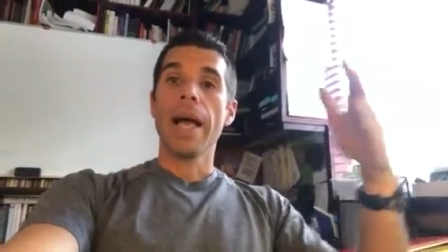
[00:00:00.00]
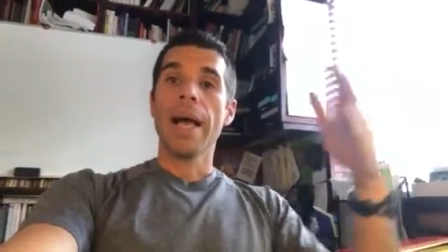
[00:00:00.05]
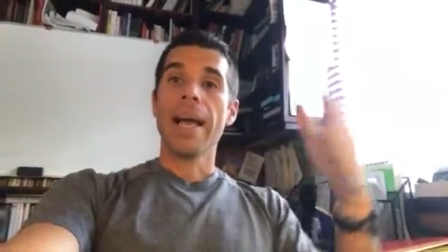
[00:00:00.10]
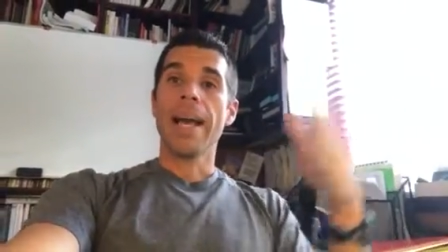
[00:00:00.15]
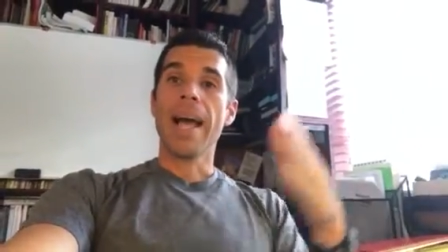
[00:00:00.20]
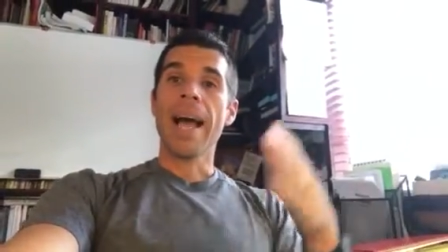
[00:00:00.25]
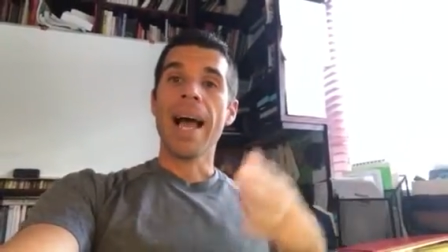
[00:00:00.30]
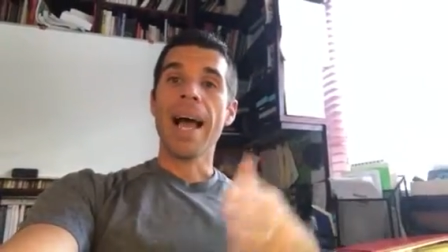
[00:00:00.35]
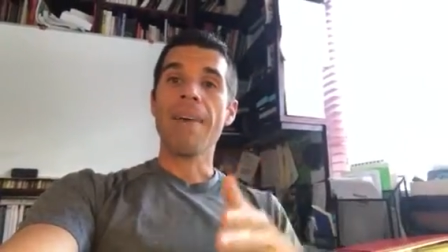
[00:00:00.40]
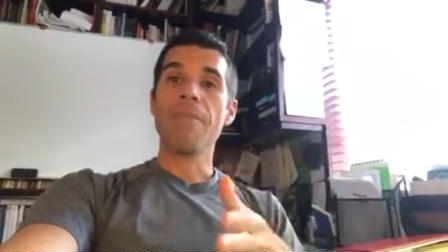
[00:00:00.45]

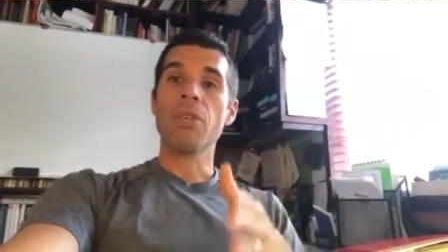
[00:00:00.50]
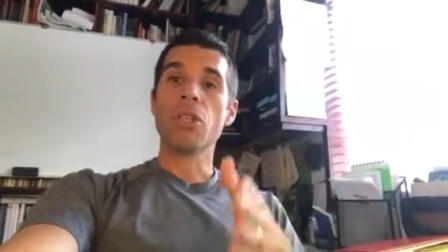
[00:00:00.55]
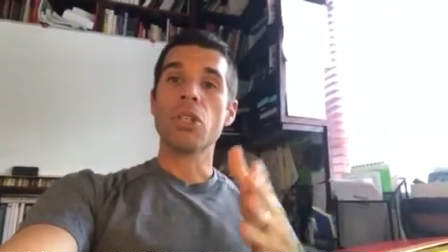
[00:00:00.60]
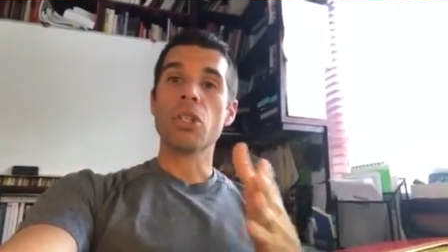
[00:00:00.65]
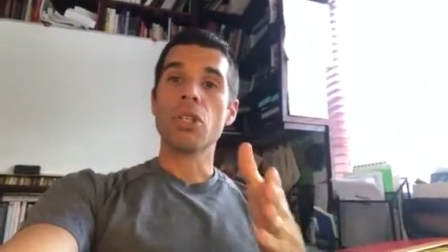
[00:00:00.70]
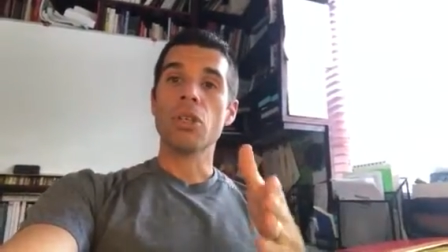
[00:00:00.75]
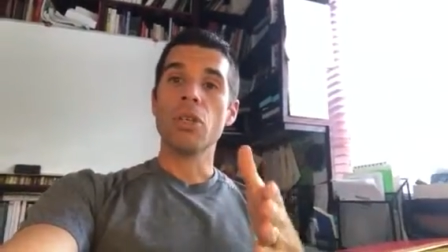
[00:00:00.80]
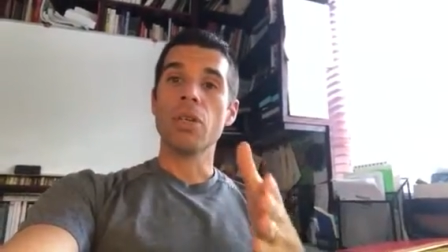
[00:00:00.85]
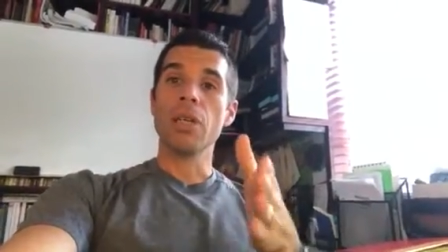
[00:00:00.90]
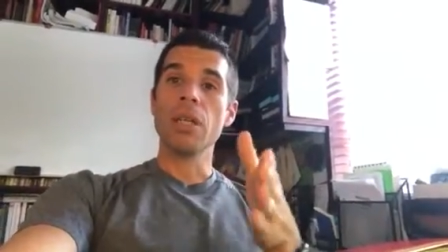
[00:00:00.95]
and have a
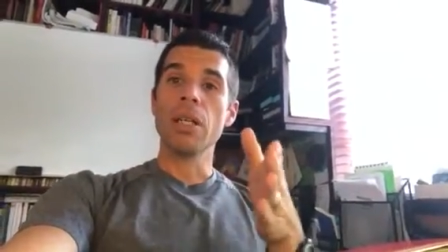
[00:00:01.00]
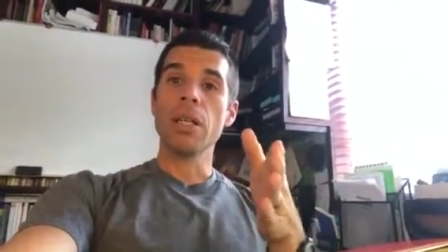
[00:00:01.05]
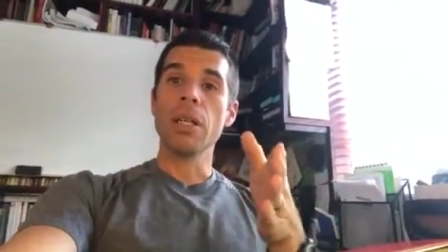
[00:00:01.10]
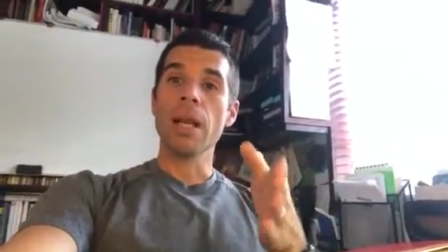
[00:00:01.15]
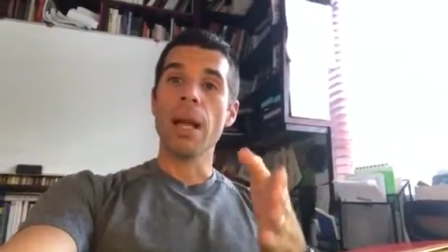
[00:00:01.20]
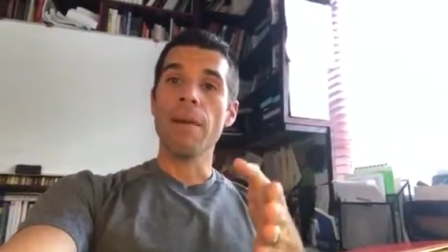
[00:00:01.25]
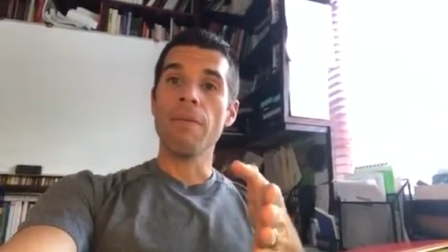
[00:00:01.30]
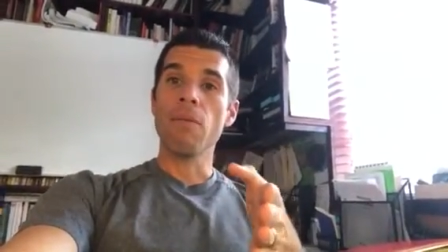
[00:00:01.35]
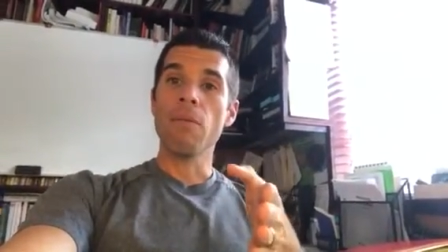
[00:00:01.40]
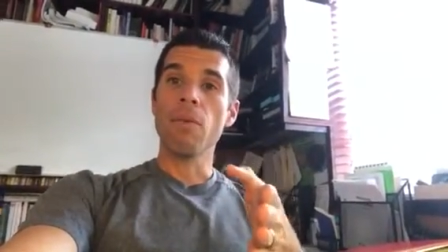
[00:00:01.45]
certain
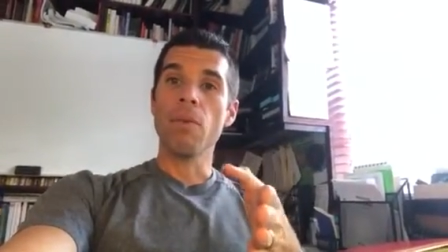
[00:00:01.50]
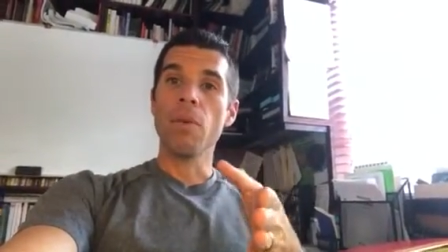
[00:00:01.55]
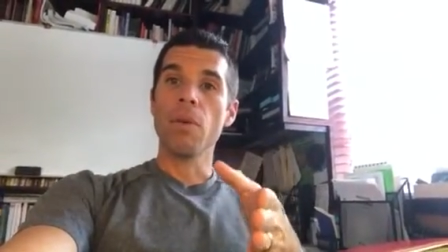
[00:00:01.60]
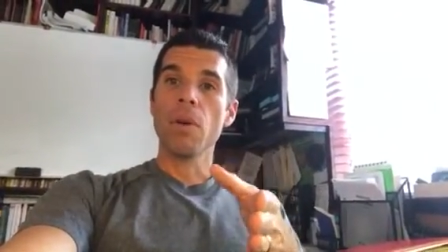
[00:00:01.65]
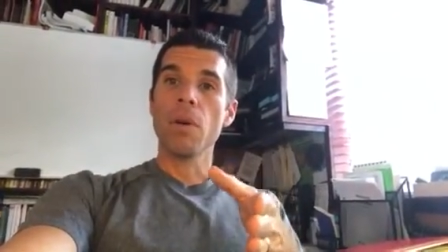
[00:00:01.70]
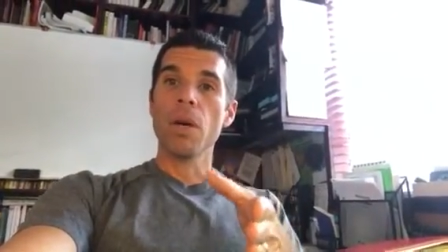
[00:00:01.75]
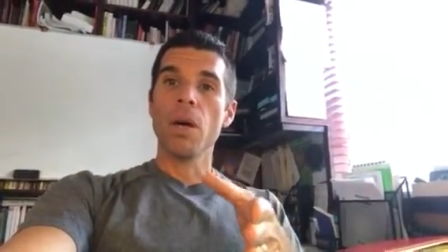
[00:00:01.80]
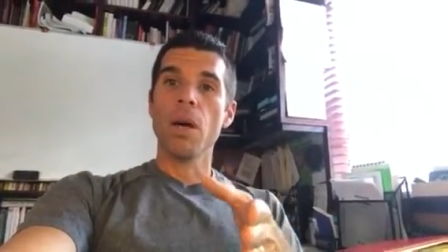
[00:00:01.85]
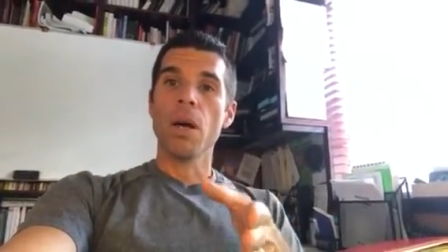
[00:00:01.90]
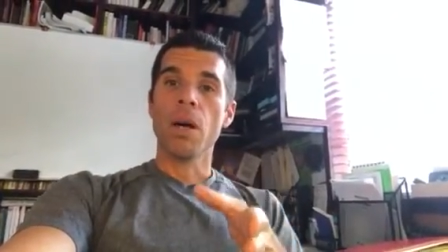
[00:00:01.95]
level
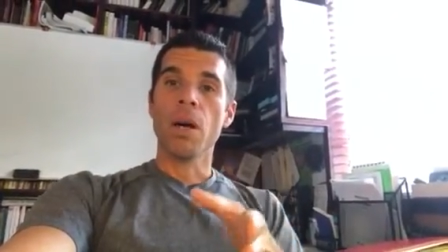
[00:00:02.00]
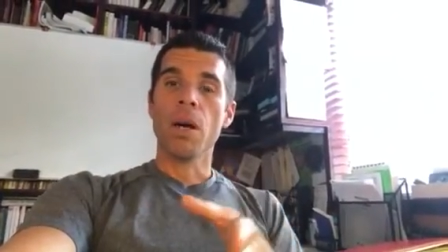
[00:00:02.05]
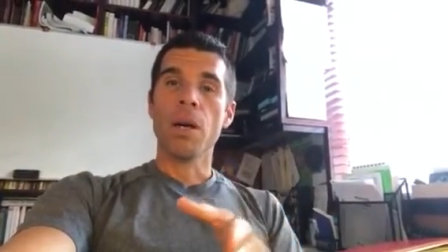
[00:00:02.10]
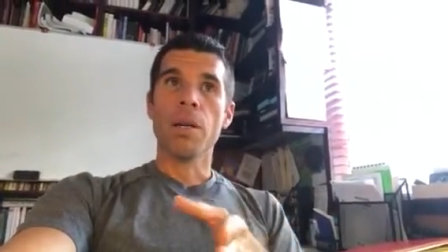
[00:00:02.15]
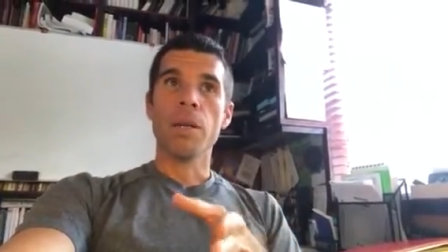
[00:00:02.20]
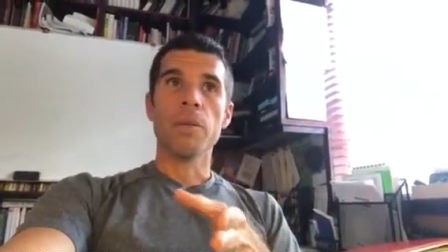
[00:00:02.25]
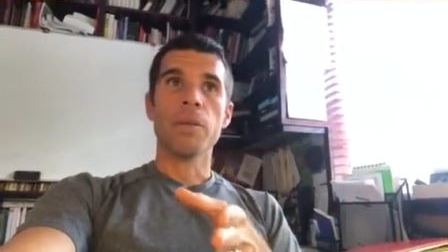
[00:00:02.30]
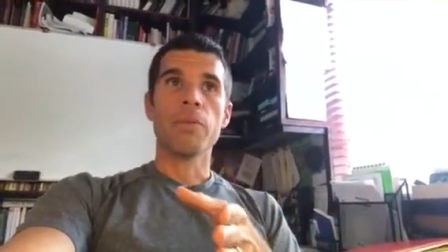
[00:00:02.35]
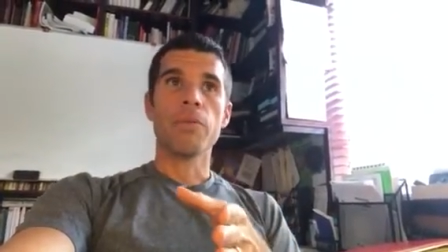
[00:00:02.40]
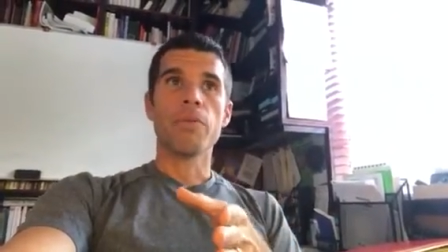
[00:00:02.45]

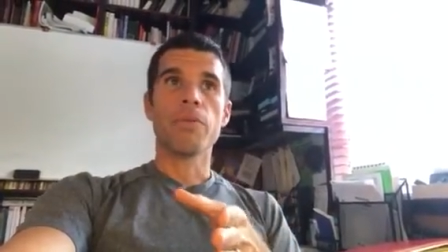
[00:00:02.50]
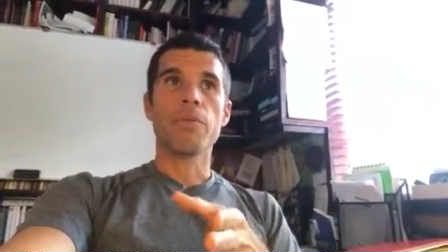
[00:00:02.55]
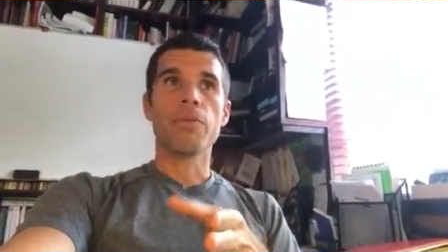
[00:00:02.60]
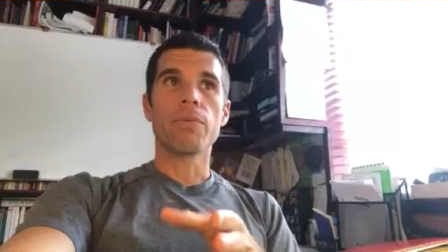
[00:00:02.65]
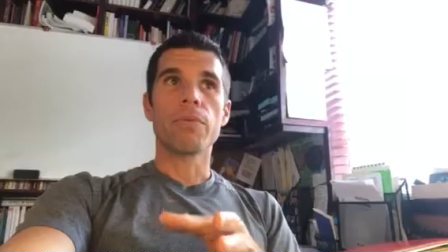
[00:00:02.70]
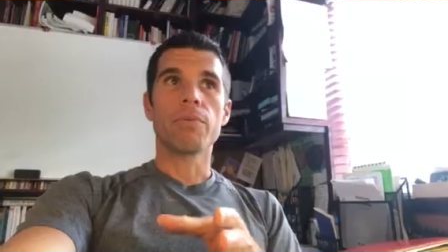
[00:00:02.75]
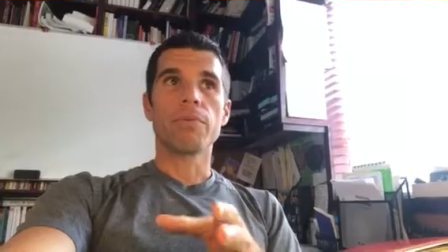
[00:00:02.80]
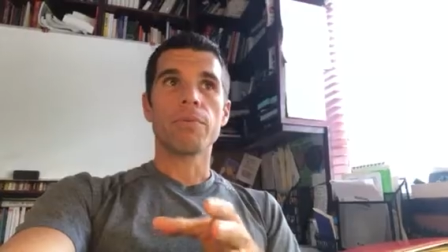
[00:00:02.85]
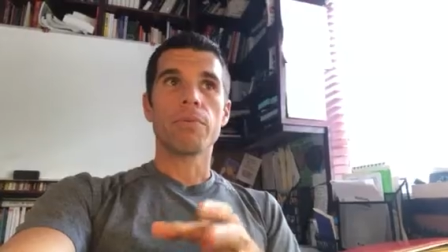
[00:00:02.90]
of